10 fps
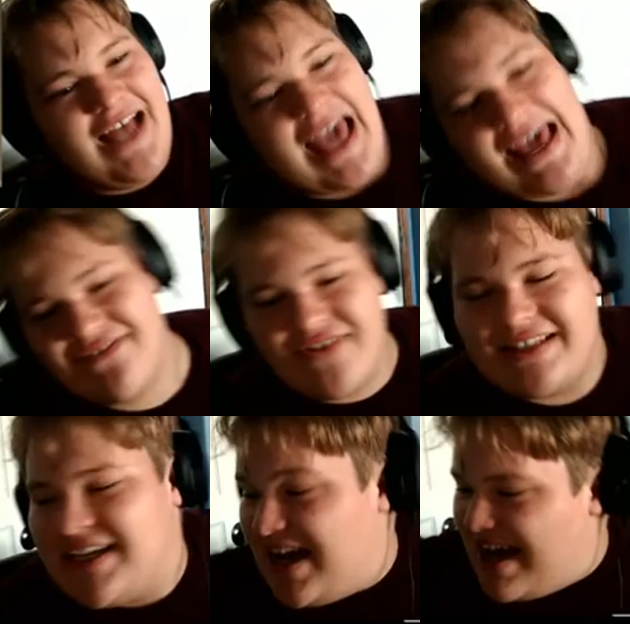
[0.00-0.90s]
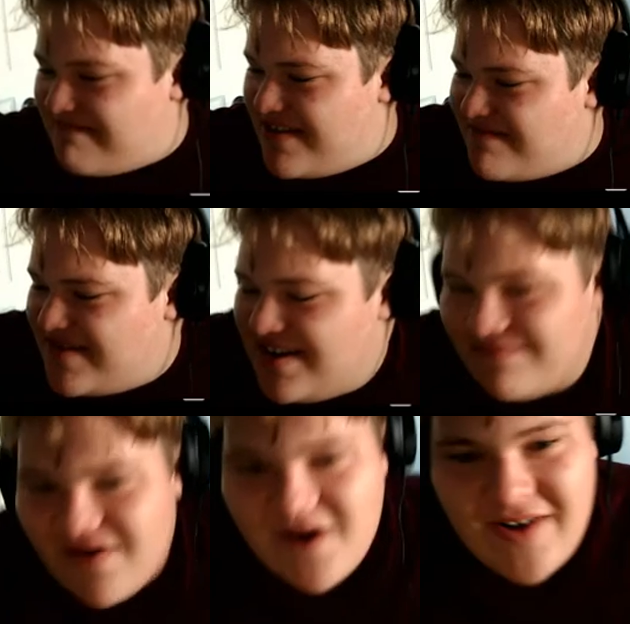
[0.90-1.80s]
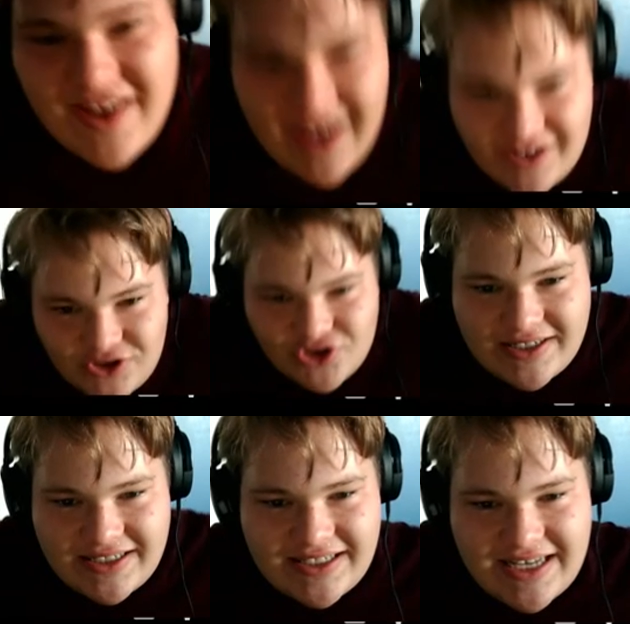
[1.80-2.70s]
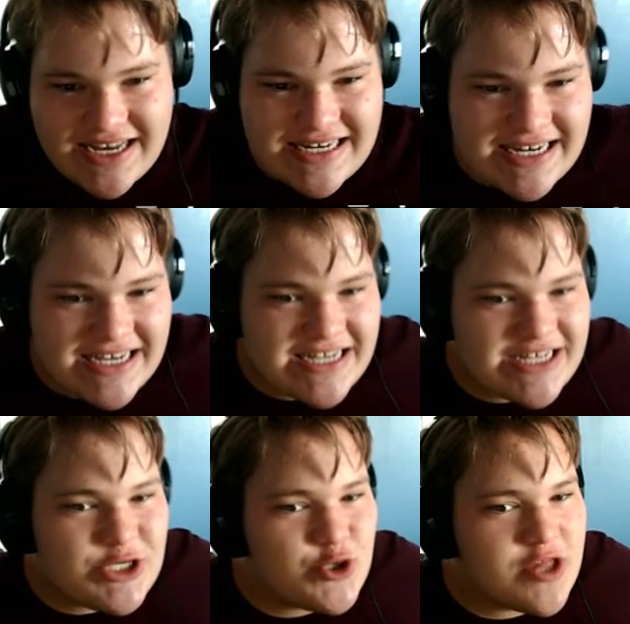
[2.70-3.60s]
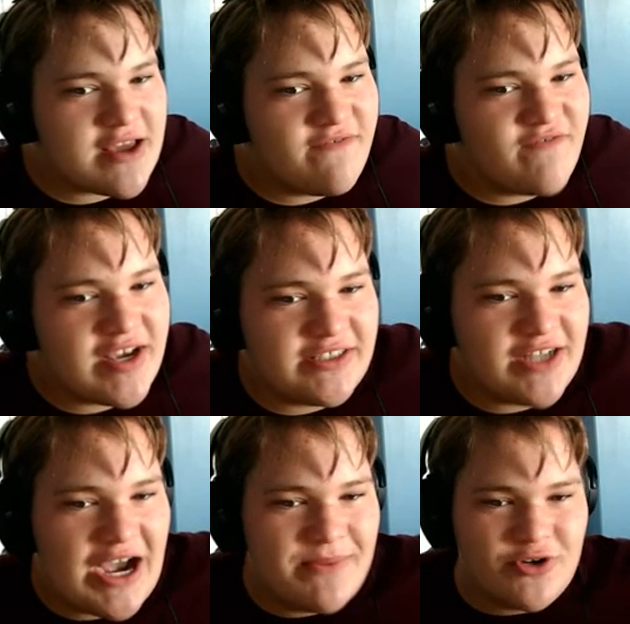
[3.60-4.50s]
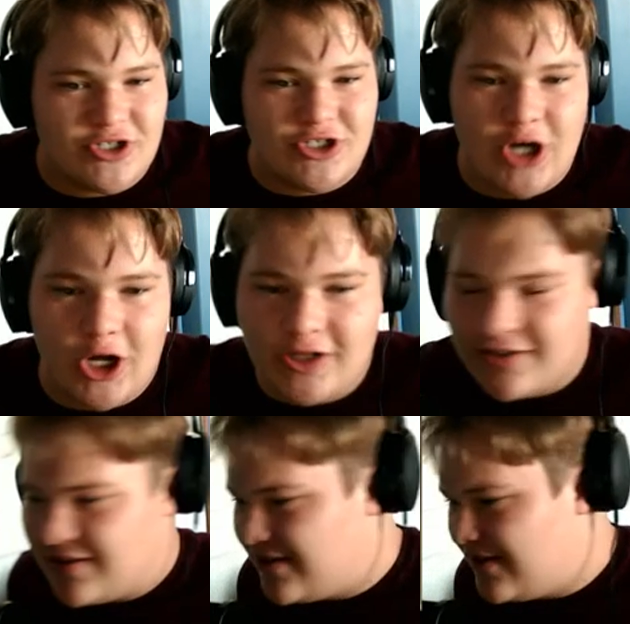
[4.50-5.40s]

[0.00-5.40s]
every time a me, Brody, and Tristan do, like, a FaceTime or a call,